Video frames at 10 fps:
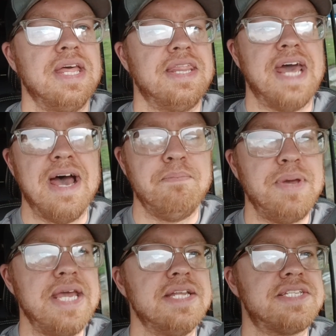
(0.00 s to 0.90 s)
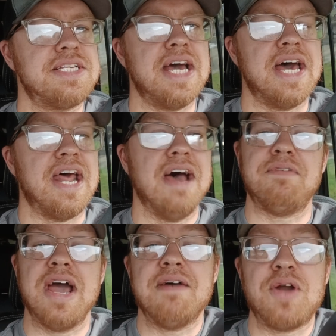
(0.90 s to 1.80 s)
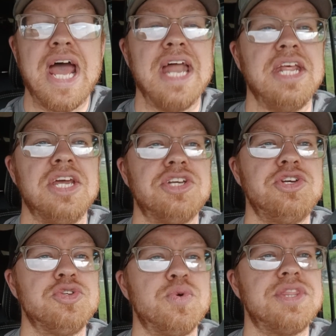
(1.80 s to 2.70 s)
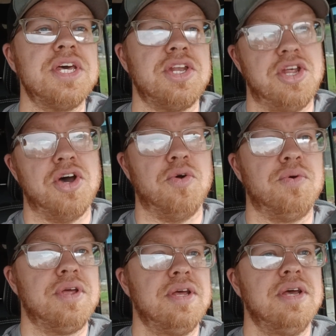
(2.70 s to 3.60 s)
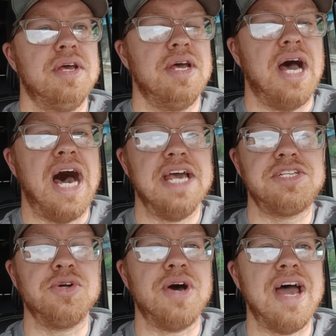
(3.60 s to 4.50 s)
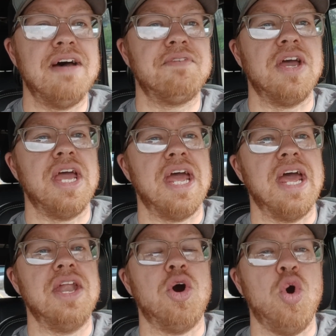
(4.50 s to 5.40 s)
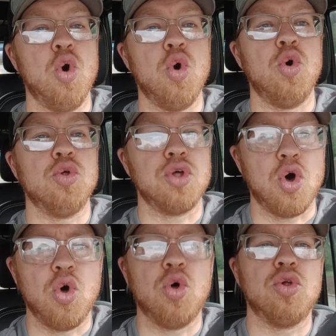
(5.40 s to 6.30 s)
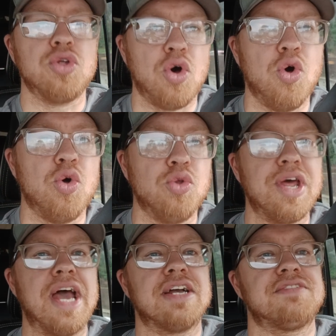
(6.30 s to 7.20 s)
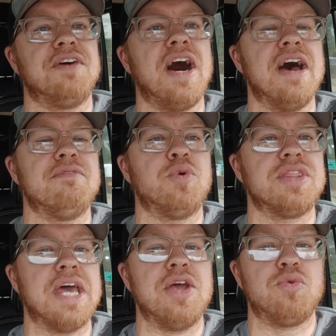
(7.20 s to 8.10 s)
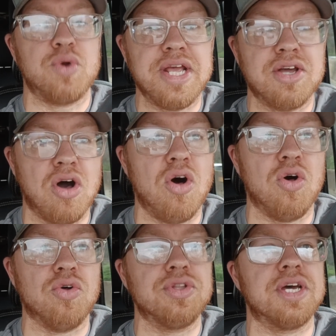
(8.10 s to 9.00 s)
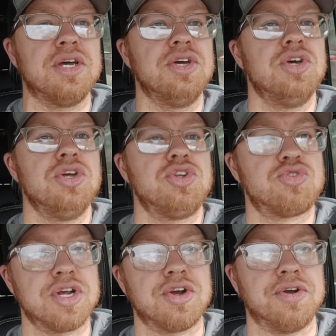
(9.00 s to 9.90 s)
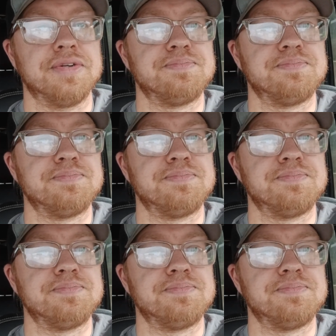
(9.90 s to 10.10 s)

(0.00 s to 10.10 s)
that being said, have I ever had any issues with it? No. I still have an old X5 with a recalled trigger.